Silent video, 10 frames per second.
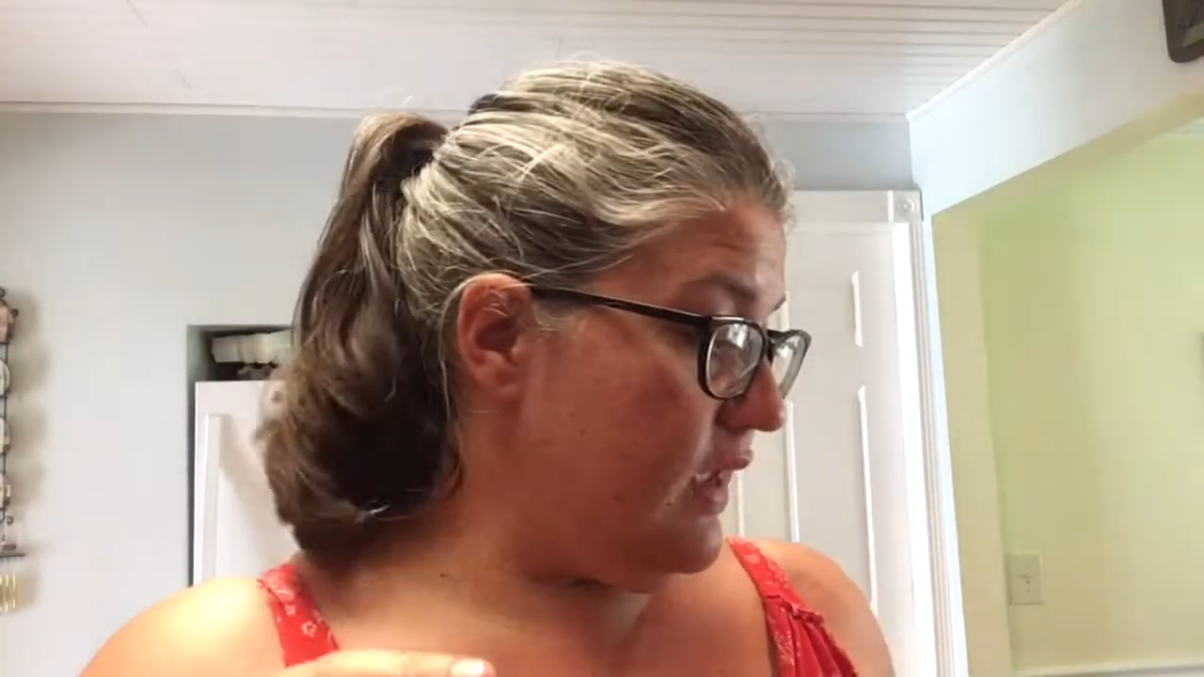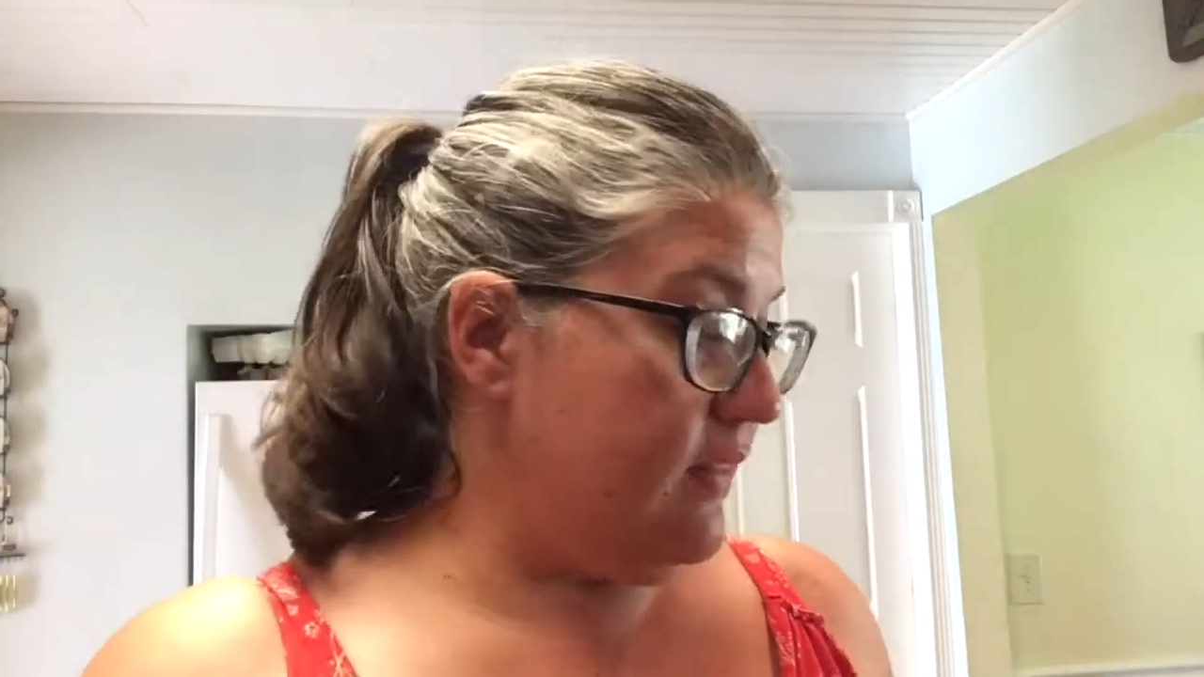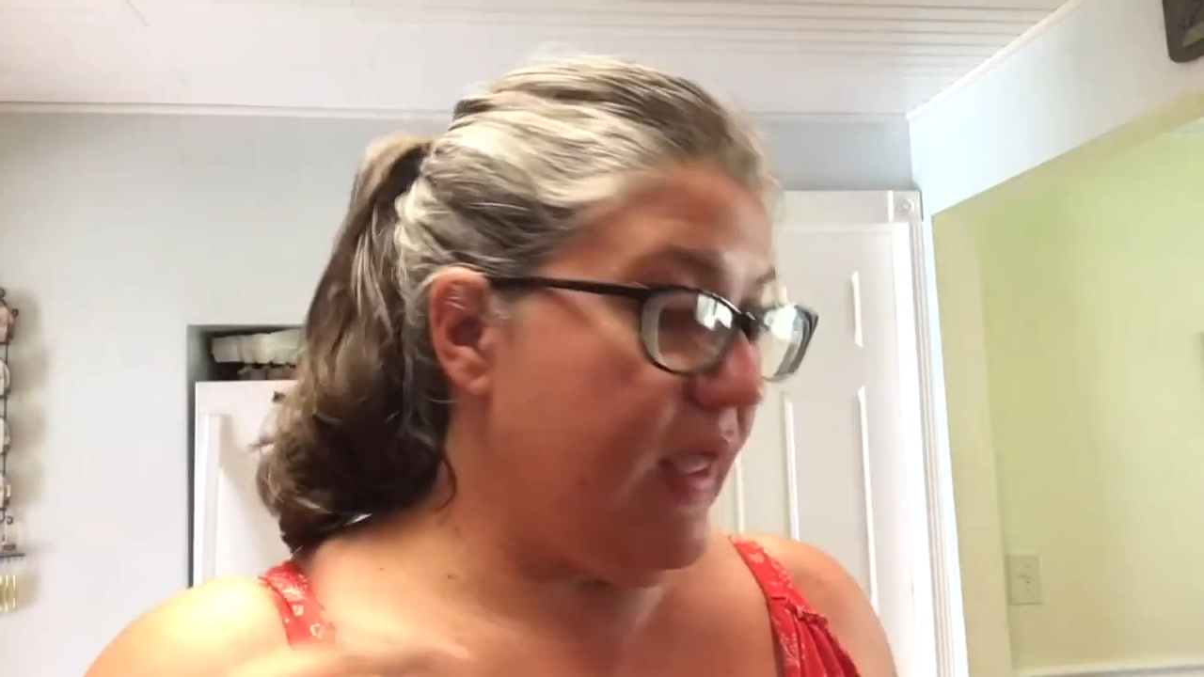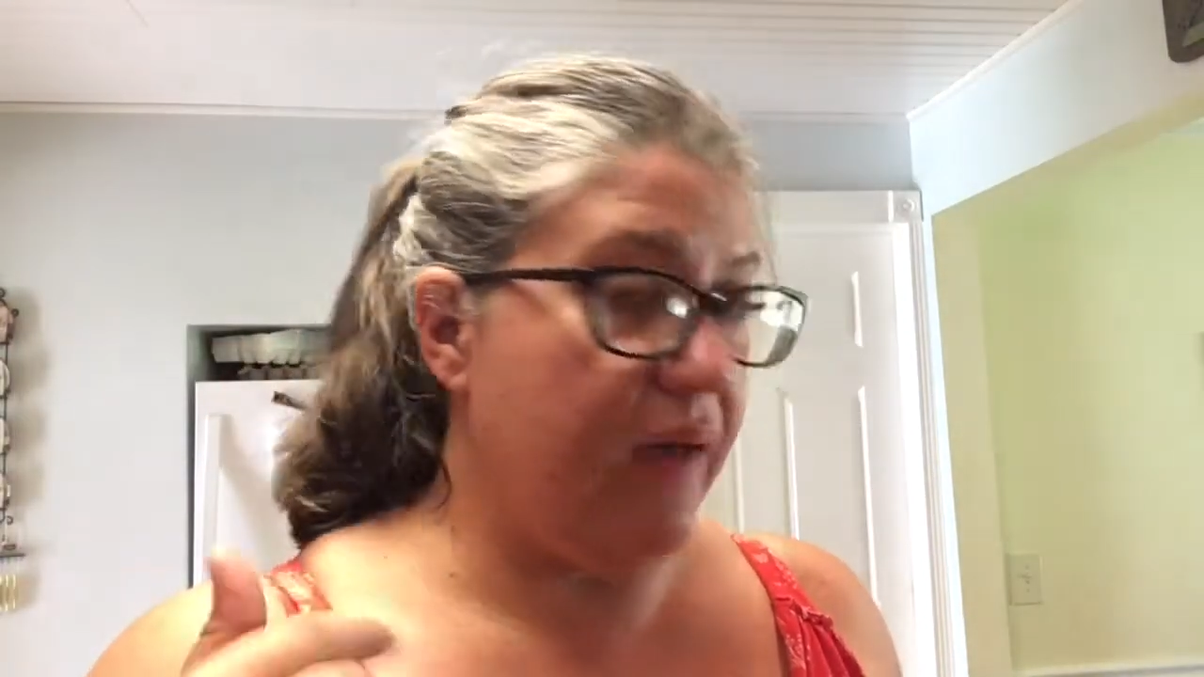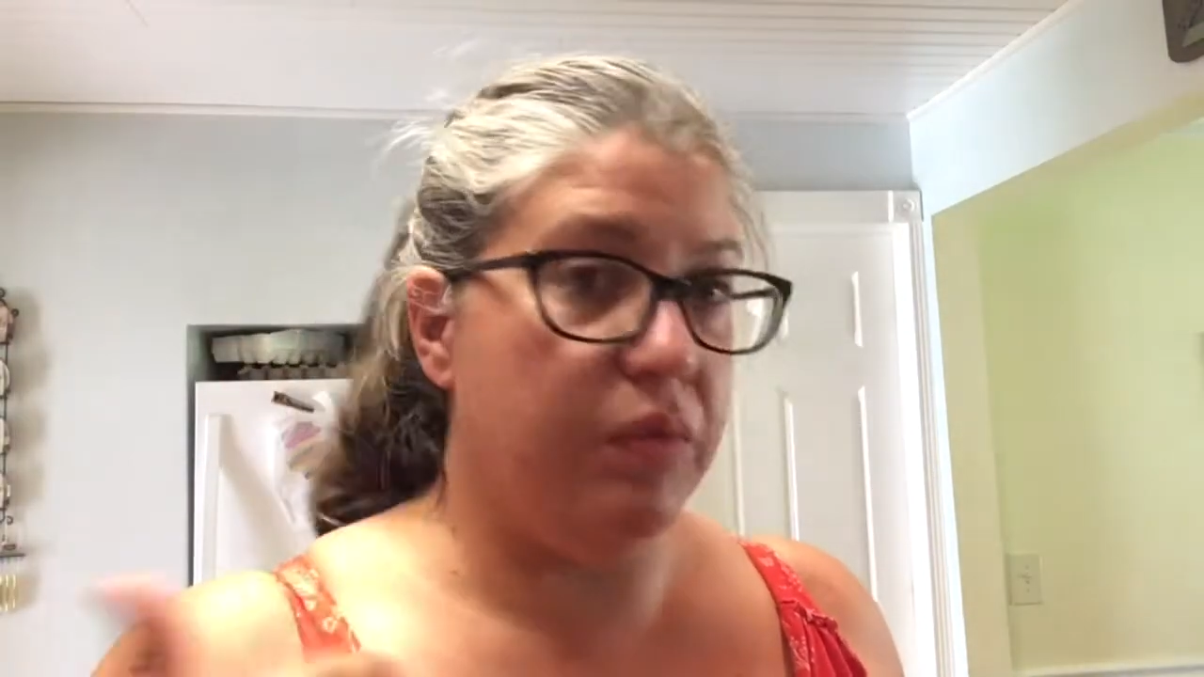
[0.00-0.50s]

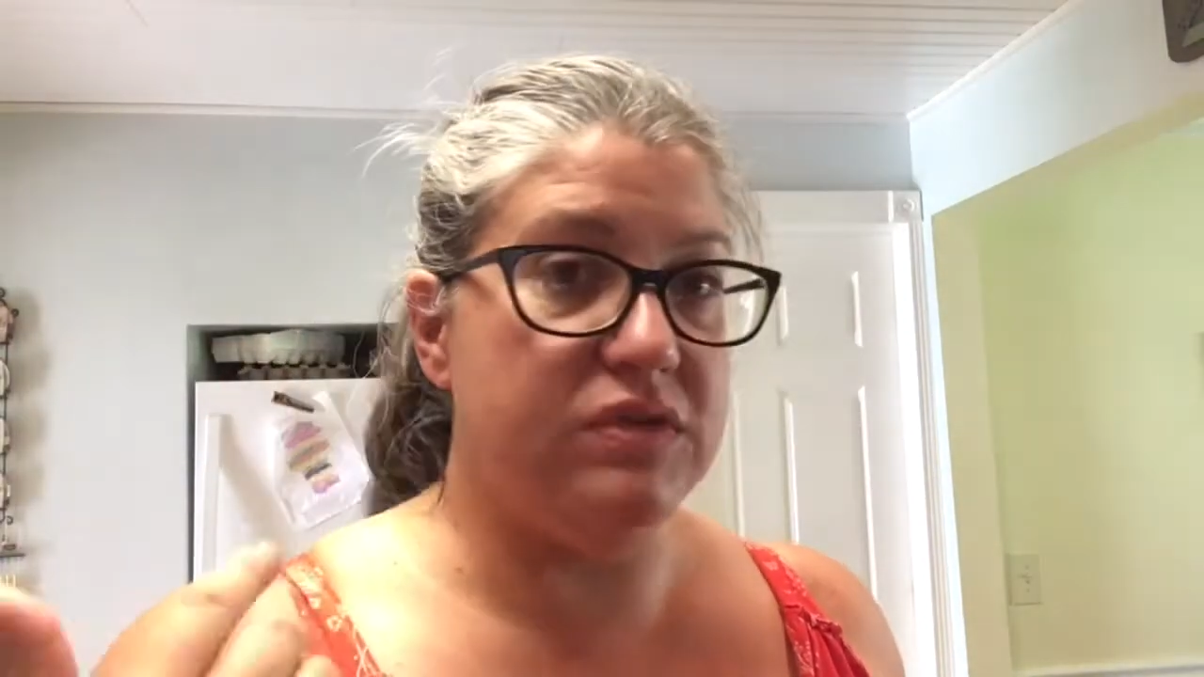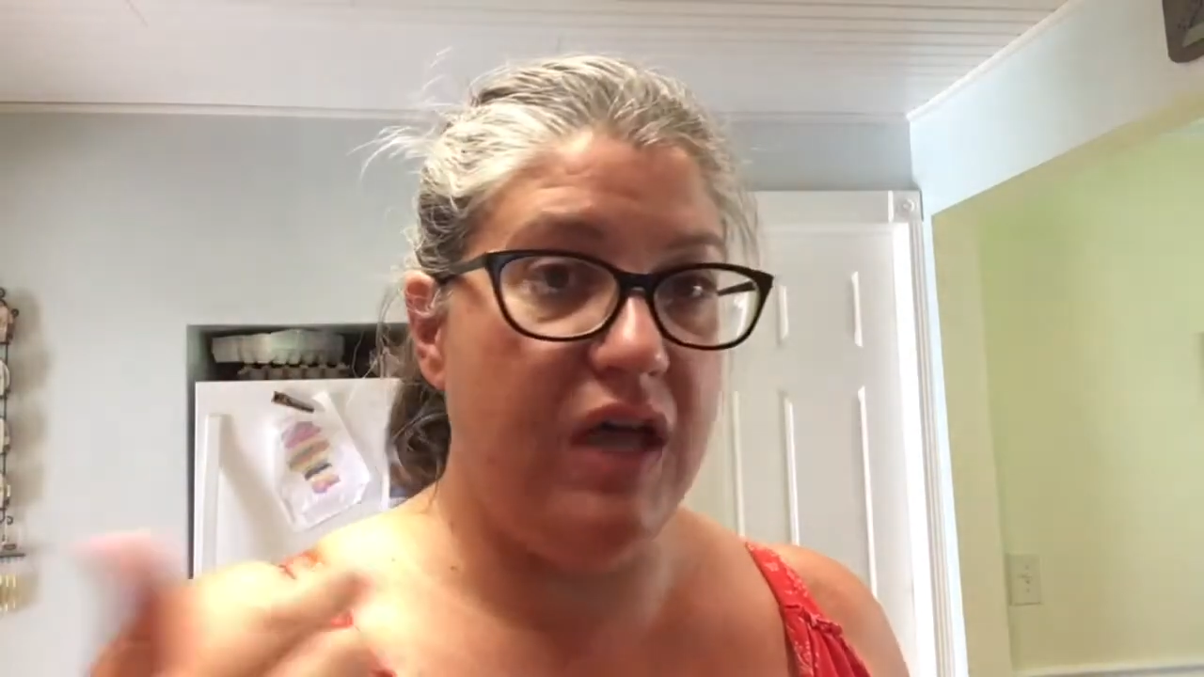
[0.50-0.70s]
And that will